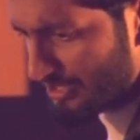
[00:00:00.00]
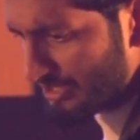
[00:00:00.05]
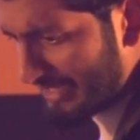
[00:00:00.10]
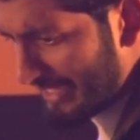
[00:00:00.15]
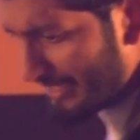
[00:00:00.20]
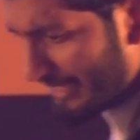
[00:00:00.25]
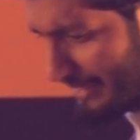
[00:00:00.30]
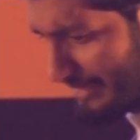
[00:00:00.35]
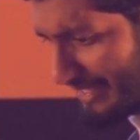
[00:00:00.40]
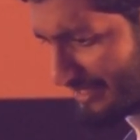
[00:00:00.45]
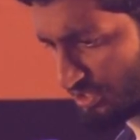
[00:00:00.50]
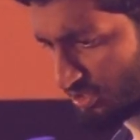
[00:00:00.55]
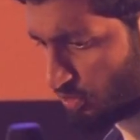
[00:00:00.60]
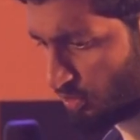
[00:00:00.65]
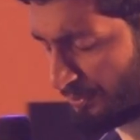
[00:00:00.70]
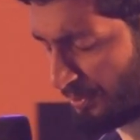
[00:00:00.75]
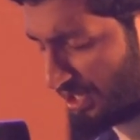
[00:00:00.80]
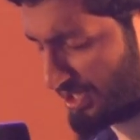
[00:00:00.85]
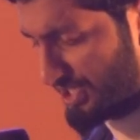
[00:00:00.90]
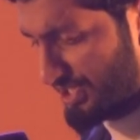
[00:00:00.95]
the whole
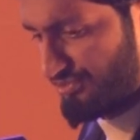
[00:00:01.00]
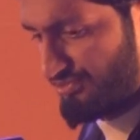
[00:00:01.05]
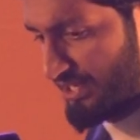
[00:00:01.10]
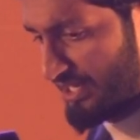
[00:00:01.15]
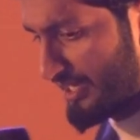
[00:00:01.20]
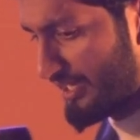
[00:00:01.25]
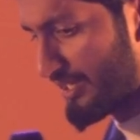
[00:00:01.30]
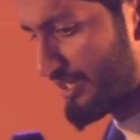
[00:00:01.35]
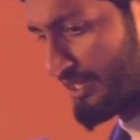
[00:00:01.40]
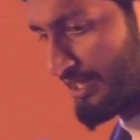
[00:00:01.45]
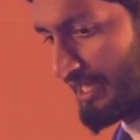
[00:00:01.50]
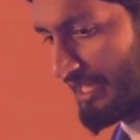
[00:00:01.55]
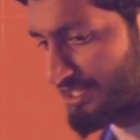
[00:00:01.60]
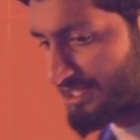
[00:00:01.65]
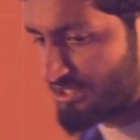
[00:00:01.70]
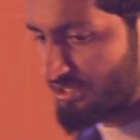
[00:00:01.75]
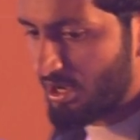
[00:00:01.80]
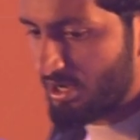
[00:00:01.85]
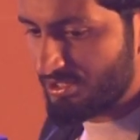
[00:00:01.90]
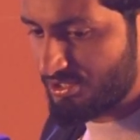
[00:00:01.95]
process, really. It's
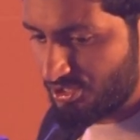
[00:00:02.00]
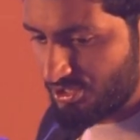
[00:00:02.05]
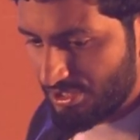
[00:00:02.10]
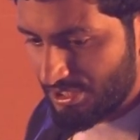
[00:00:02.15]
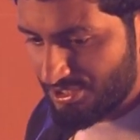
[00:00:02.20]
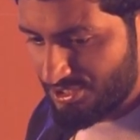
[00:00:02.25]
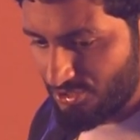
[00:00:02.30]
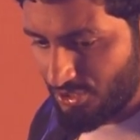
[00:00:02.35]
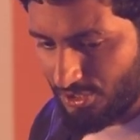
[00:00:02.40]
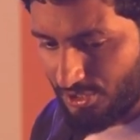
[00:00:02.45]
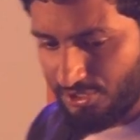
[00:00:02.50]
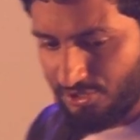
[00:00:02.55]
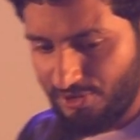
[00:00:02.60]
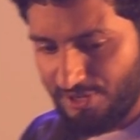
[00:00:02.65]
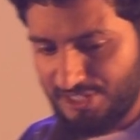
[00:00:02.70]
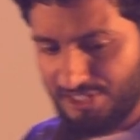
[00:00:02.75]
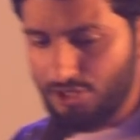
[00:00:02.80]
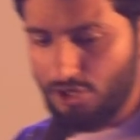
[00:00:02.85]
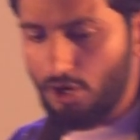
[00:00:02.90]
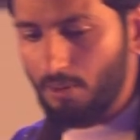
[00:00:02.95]
not
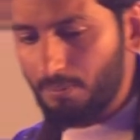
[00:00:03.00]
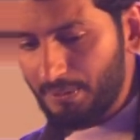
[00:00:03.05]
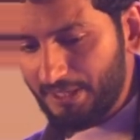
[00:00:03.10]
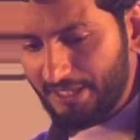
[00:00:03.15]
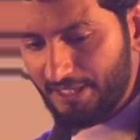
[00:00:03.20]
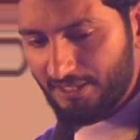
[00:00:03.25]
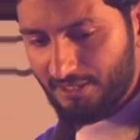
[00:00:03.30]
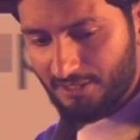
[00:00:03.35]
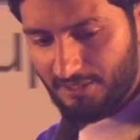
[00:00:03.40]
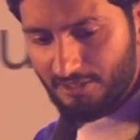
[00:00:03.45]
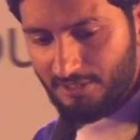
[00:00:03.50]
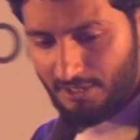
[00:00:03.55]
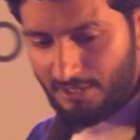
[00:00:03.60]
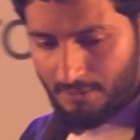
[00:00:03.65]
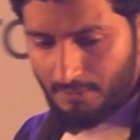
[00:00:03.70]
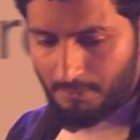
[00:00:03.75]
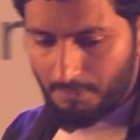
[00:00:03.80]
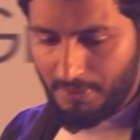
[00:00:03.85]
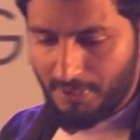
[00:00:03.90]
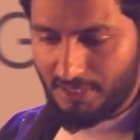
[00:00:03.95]
crazy complicated,
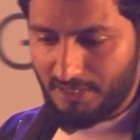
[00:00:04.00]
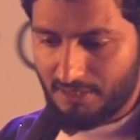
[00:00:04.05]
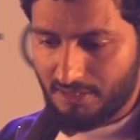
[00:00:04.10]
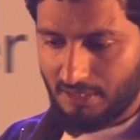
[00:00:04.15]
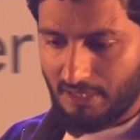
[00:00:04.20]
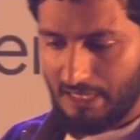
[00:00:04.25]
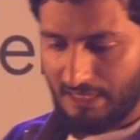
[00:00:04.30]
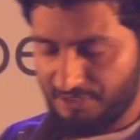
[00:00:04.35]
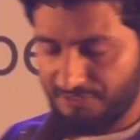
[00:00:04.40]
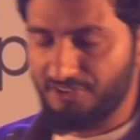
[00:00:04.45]
but at the